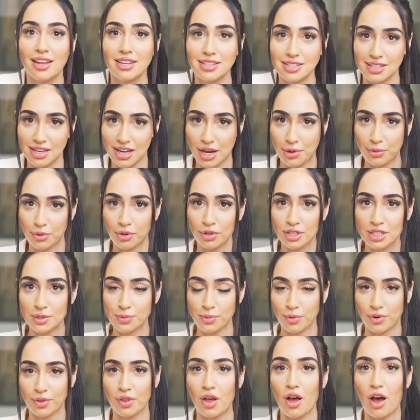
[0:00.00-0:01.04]
Today we'll
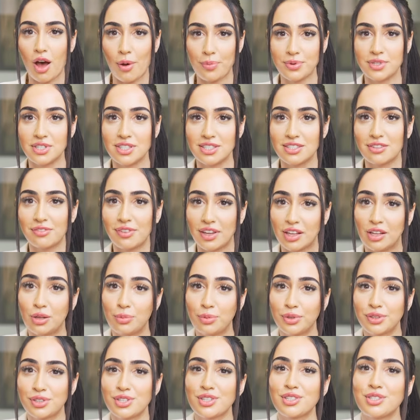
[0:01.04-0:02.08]
explore the options
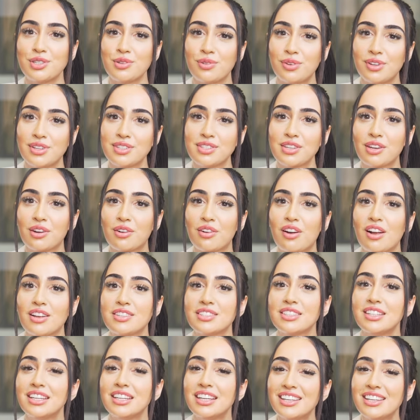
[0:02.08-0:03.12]
available to students
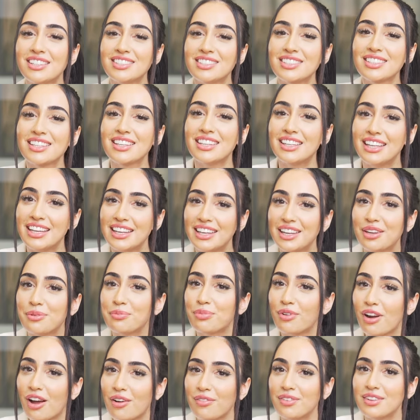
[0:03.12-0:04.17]
across each Canadian
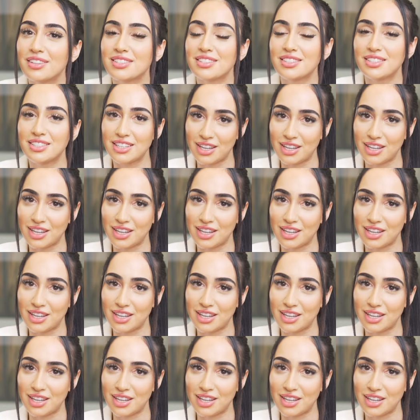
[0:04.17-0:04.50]
province and